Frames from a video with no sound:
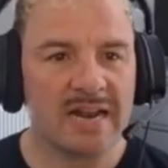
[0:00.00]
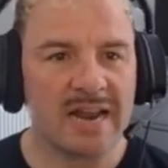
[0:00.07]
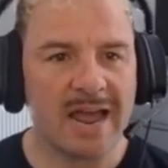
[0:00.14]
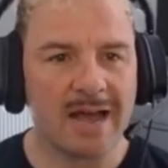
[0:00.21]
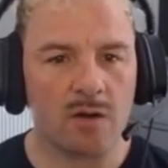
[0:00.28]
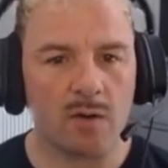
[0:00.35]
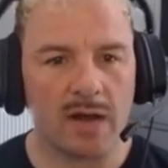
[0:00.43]

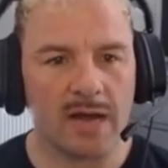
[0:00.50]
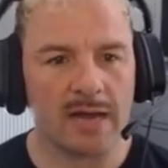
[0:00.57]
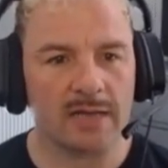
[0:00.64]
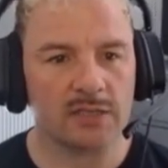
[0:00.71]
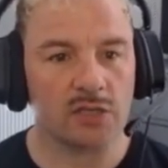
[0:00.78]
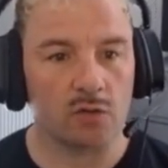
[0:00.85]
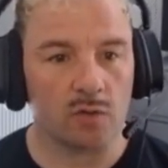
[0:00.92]
Now,
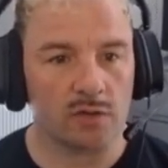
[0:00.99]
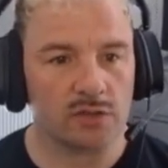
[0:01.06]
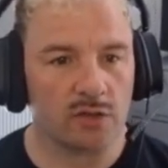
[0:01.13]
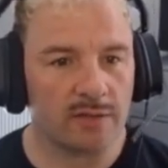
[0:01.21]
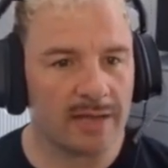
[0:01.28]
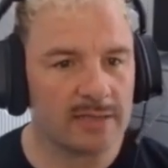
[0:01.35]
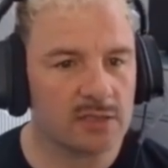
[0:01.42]
so
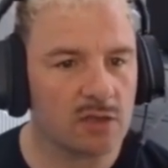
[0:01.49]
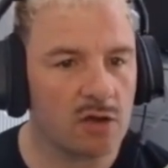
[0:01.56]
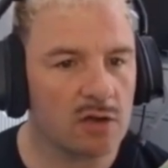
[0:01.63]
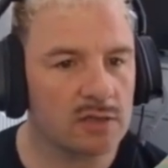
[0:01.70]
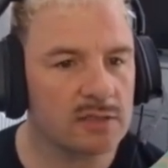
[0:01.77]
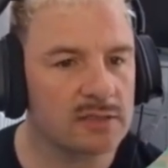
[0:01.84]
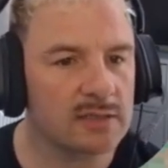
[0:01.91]
that's
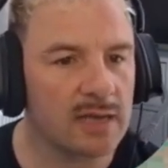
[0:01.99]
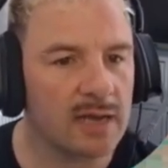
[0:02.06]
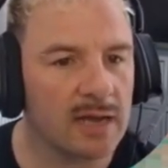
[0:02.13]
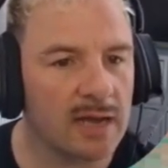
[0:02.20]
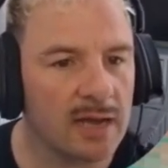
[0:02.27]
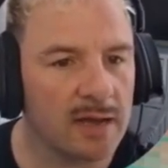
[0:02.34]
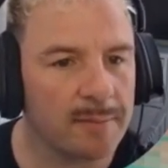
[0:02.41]
got
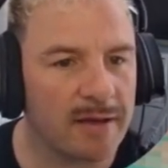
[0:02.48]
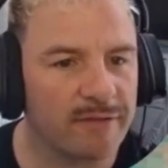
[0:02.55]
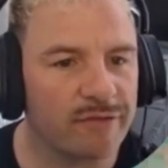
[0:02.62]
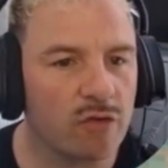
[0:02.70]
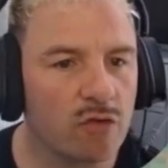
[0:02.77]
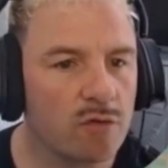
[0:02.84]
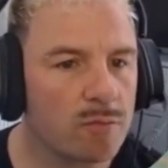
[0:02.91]
about
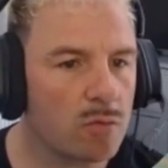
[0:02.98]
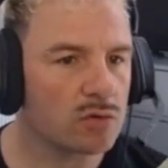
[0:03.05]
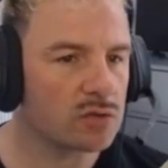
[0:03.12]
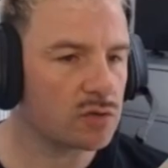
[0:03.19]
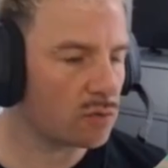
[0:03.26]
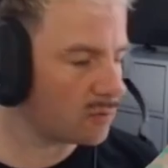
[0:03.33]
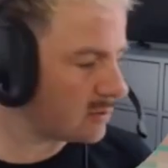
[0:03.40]
4 more
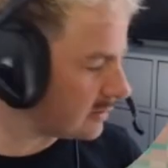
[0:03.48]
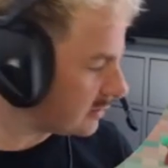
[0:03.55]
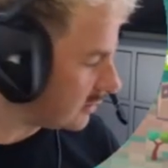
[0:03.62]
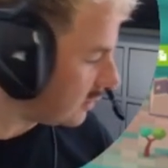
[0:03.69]
sorties